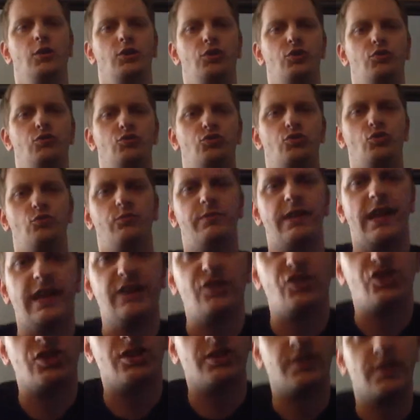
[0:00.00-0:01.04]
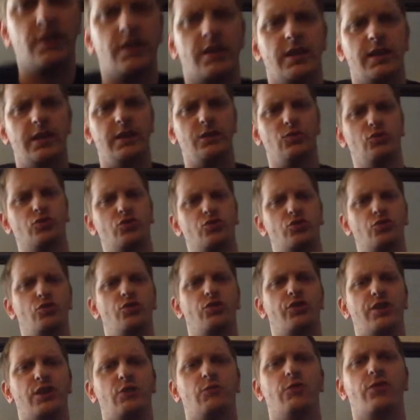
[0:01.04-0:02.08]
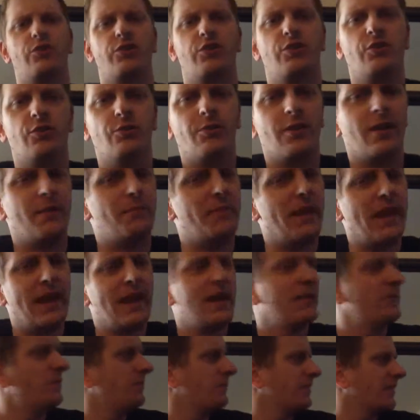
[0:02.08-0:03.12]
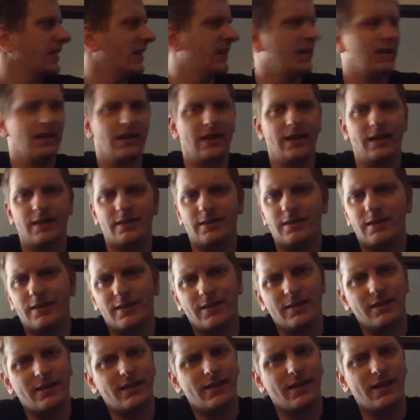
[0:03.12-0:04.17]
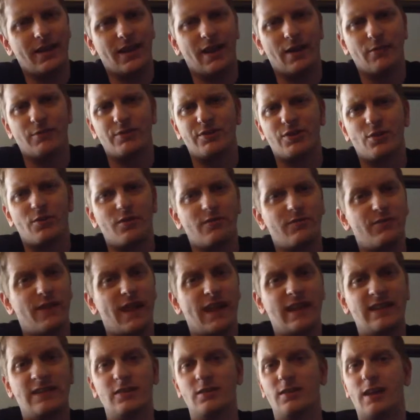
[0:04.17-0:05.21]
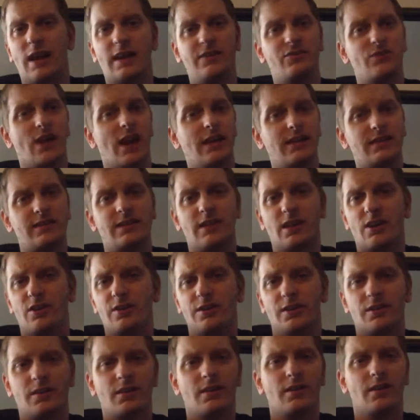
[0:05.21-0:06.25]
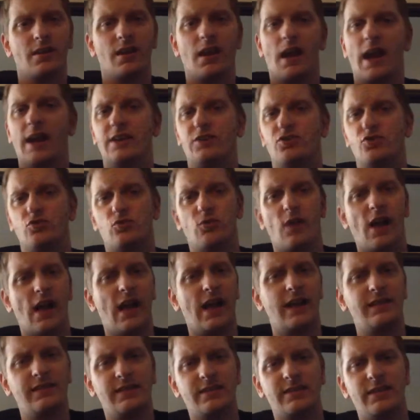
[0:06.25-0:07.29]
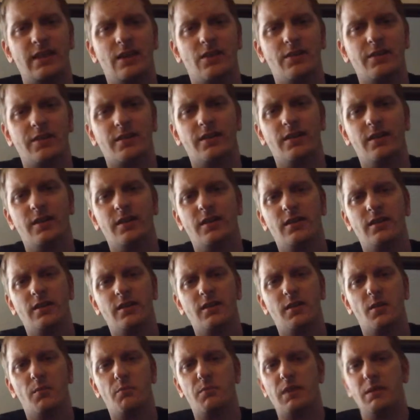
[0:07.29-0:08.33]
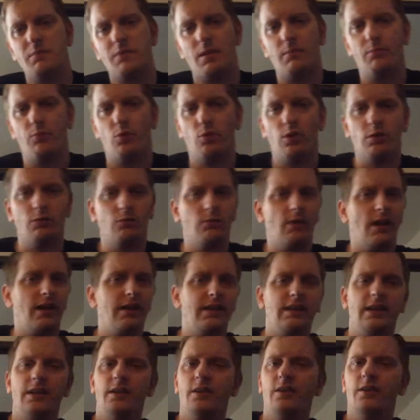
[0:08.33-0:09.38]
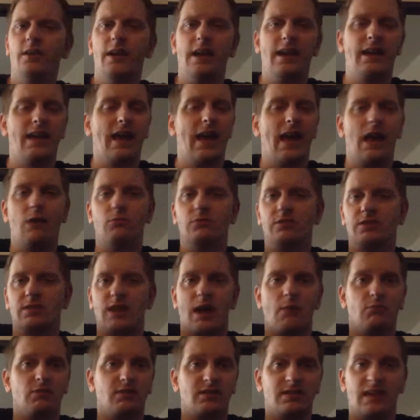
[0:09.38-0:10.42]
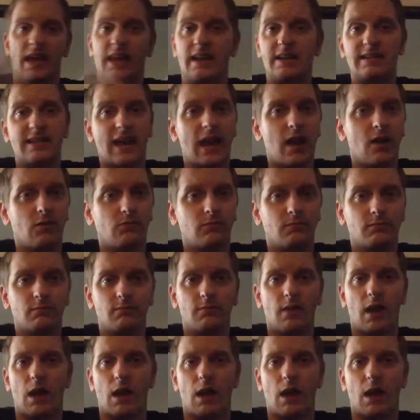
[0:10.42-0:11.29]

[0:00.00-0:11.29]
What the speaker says: YouTube Nation, Eagles Truth here with you. Man, Arizona fans, look, I tried to tell you. I tried to tell you. Me and my boy were right here, and I was laying it down.